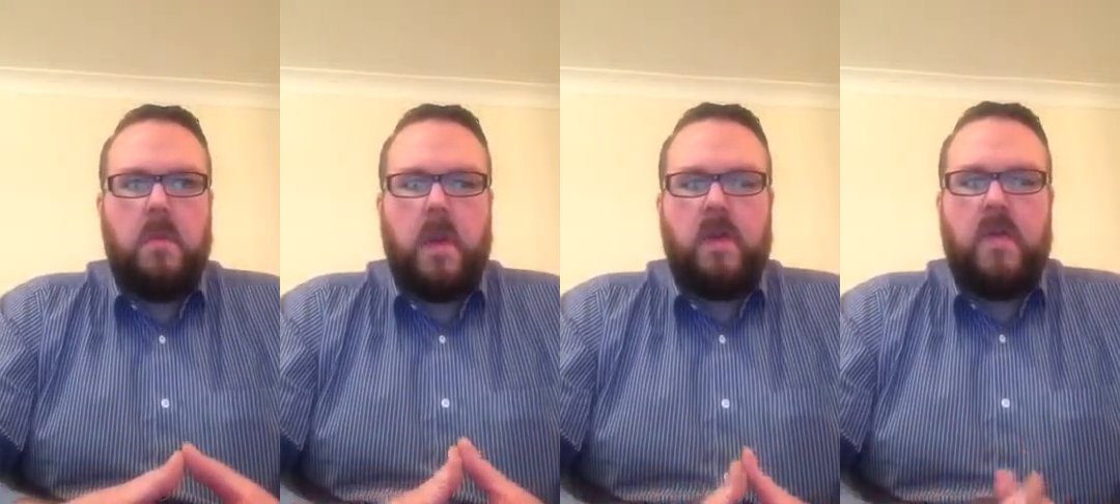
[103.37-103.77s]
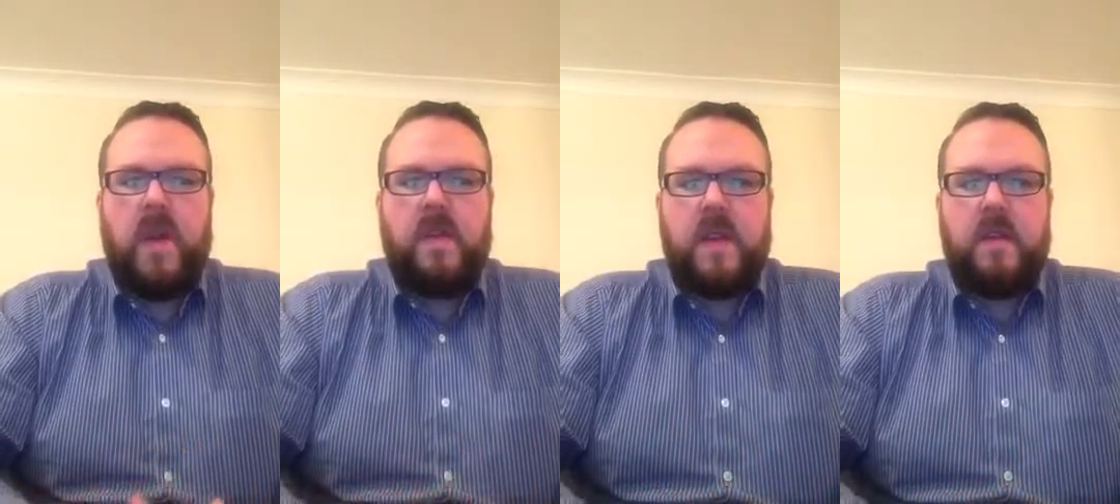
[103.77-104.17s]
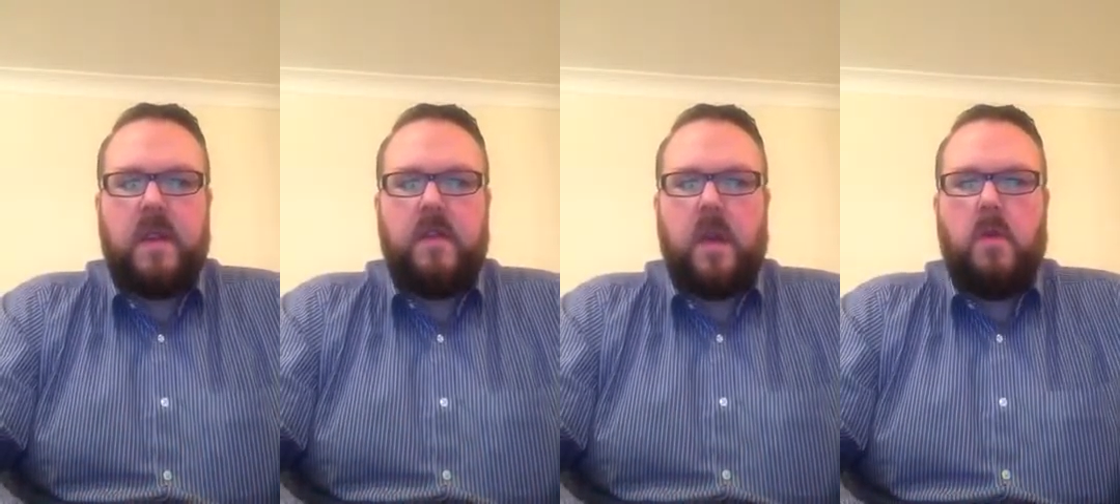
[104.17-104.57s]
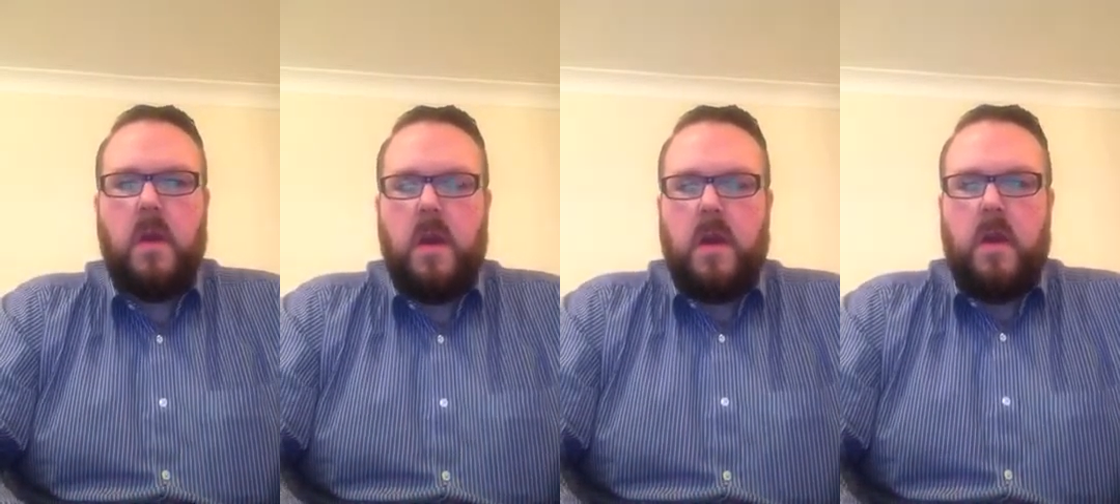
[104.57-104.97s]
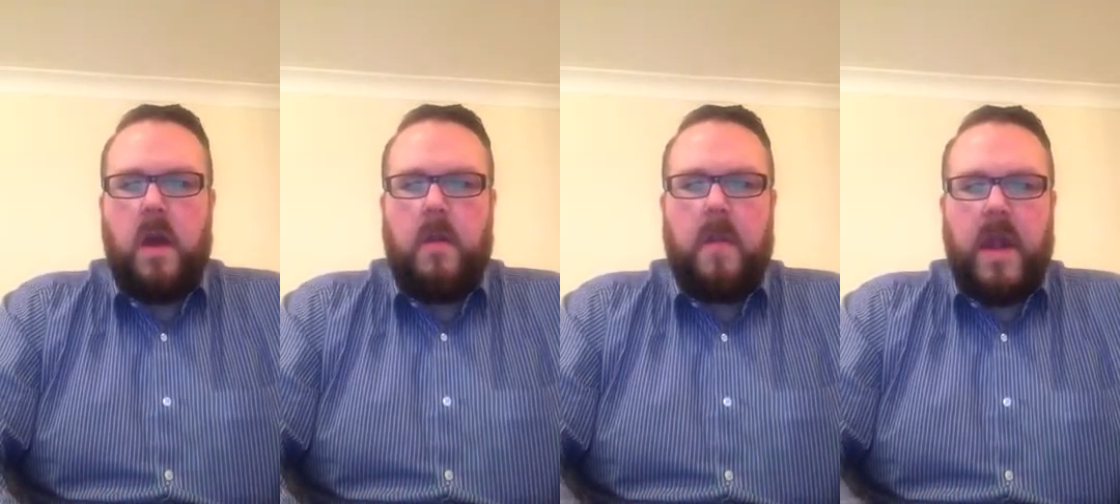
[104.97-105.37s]
most of Essex, there's no
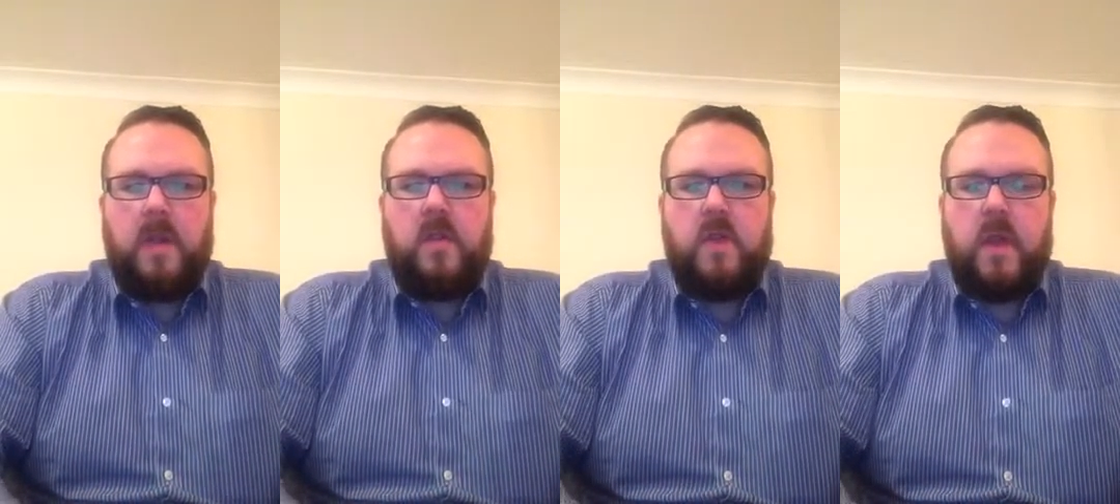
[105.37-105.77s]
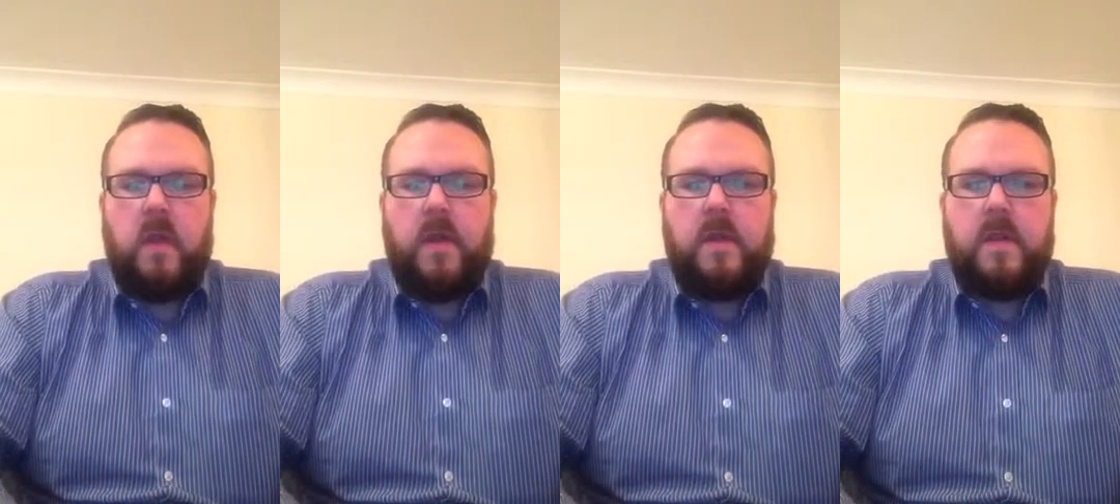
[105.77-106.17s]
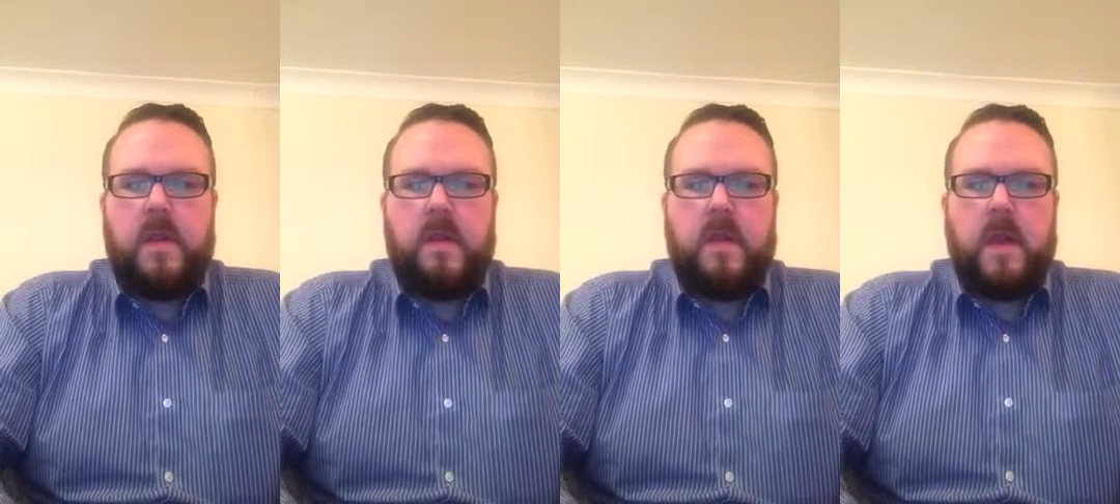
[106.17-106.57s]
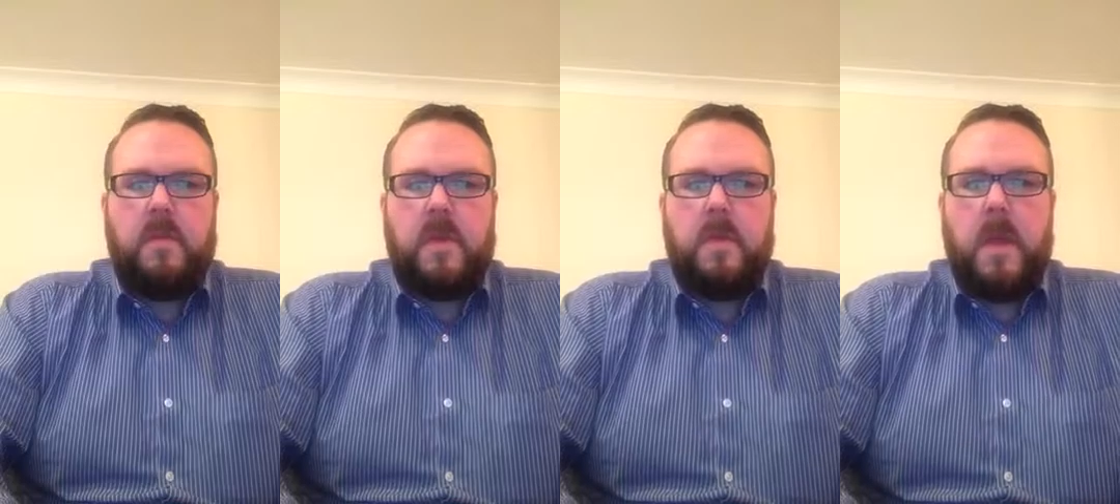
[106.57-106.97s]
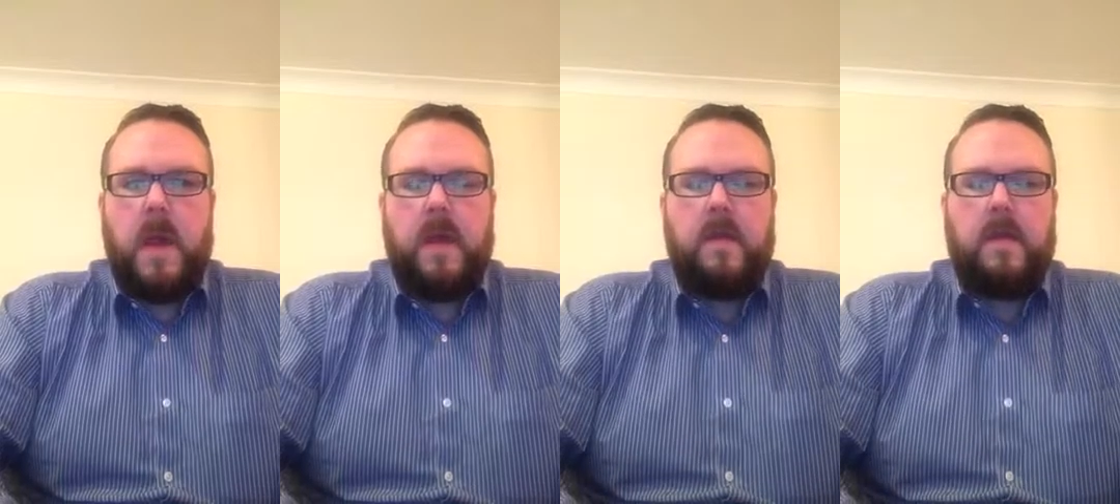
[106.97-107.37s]
mandatory licensing schemes in
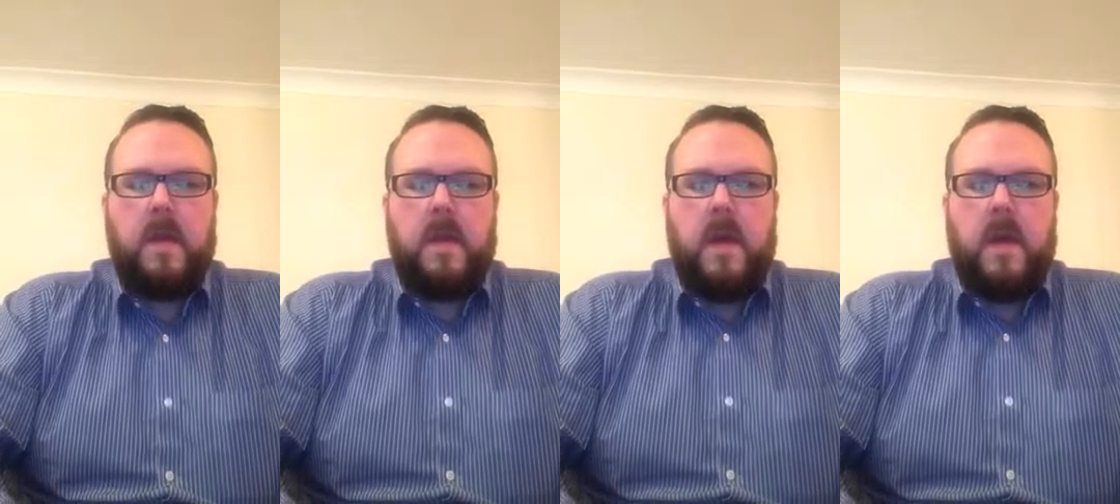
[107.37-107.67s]
place,